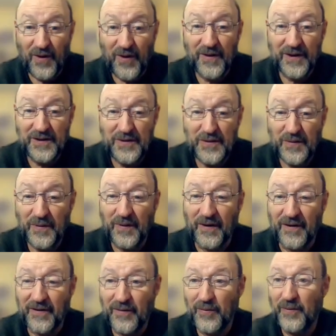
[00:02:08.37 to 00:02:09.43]
long
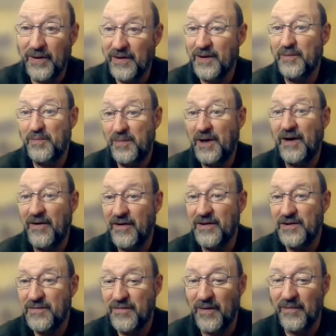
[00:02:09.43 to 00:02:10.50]
endure, or will it
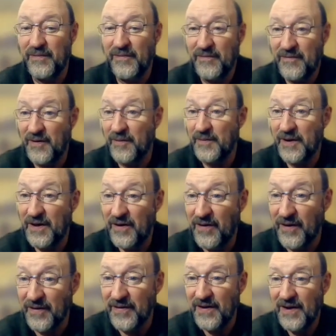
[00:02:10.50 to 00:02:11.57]
perish from the
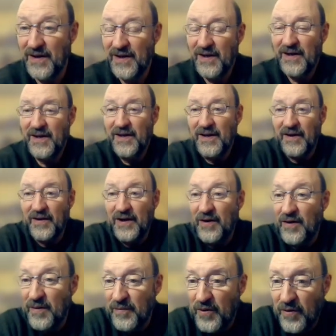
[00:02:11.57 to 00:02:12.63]
earth? Now
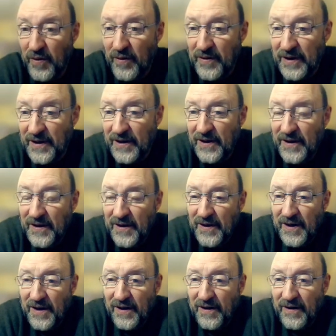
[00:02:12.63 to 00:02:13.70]
here I'm quoting
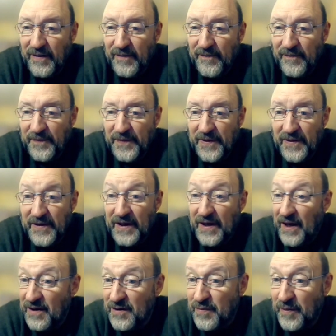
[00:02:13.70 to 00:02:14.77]
the
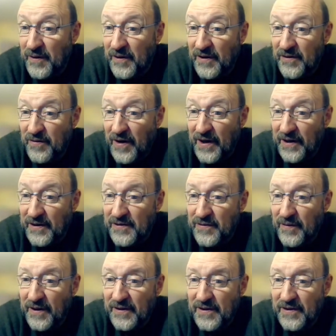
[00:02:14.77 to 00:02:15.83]
Gettysburg Address,
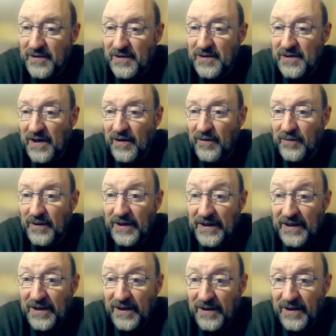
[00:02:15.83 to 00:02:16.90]
right? This is how
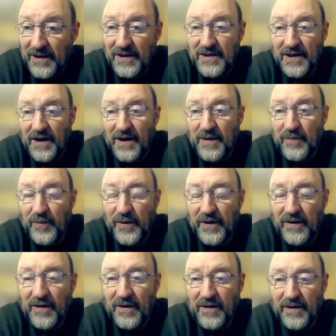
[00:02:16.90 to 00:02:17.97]
Lincoln, at a time
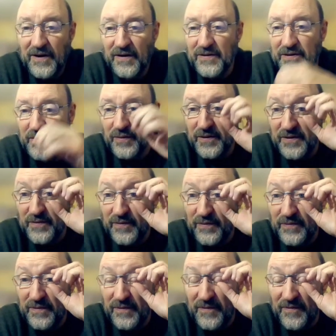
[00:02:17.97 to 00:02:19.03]
when our country was
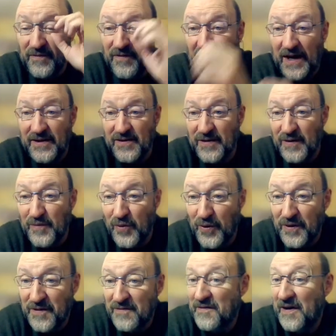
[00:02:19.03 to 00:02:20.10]
vastly
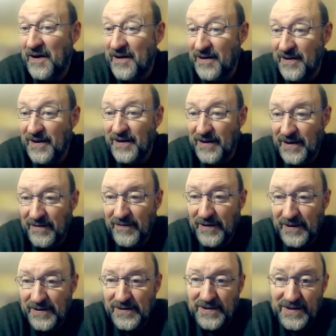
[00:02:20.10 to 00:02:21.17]
more divided than it
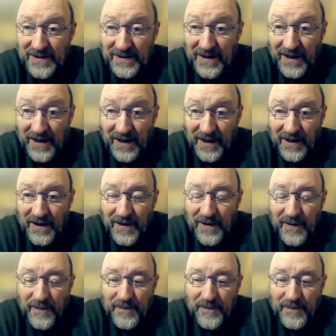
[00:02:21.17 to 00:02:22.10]
even is today,